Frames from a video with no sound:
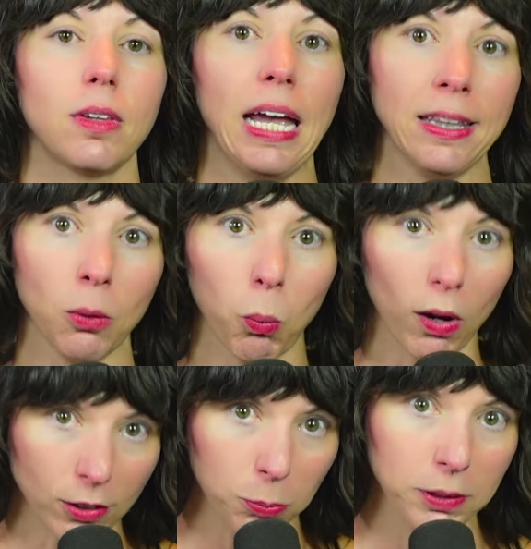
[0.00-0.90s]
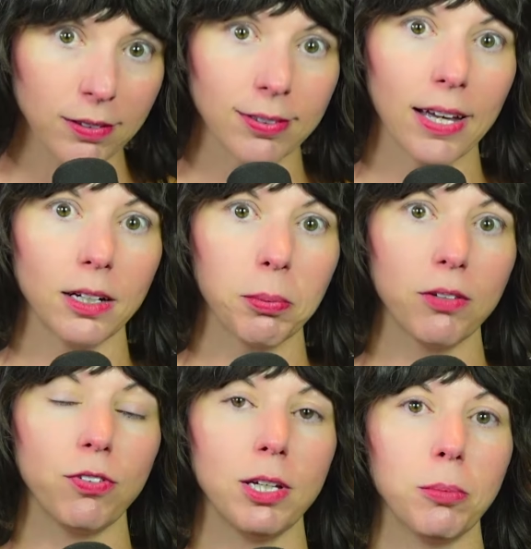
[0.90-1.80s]
And the waspy side of my
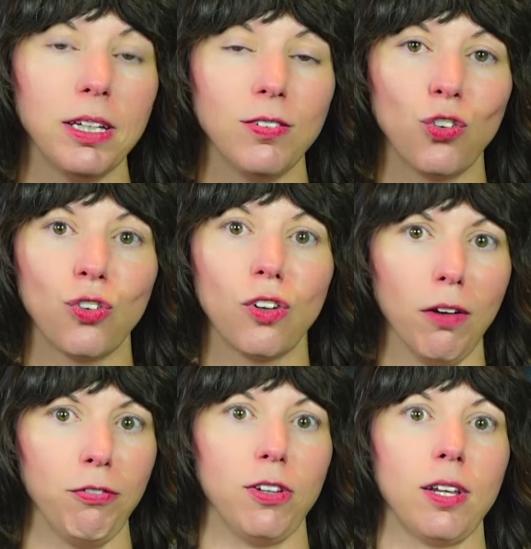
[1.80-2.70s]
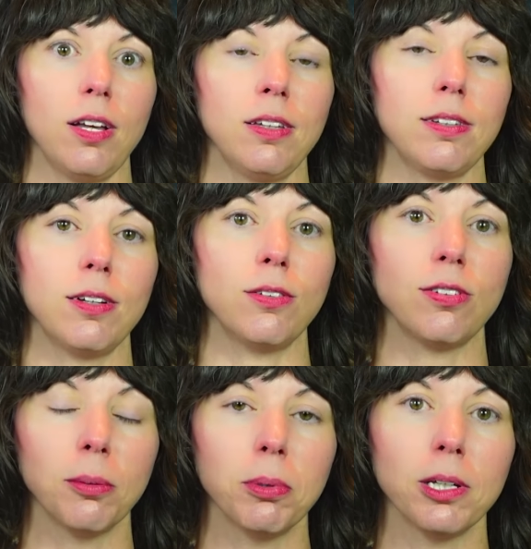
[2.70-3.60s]
family stuffed it until
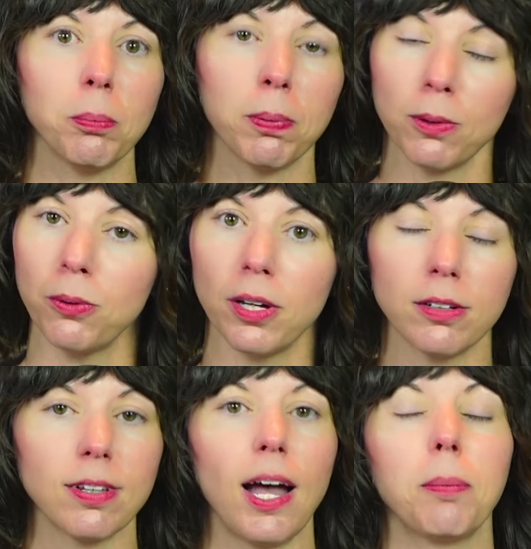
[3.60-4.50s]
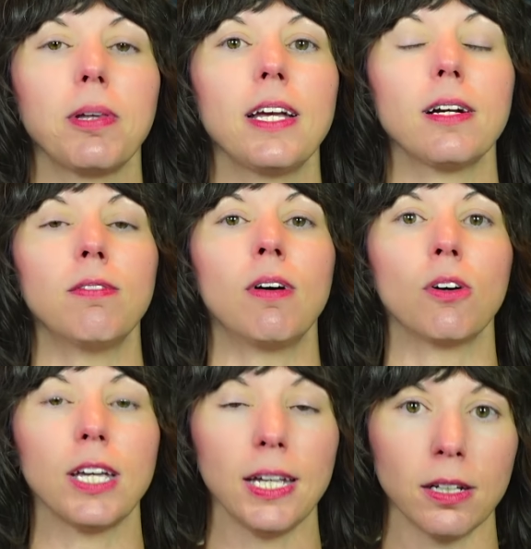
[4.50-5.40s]
somebody blew their top like a
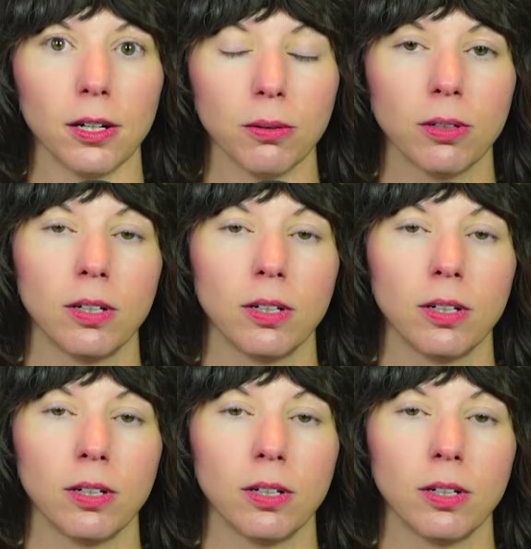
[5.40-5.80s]
volcano.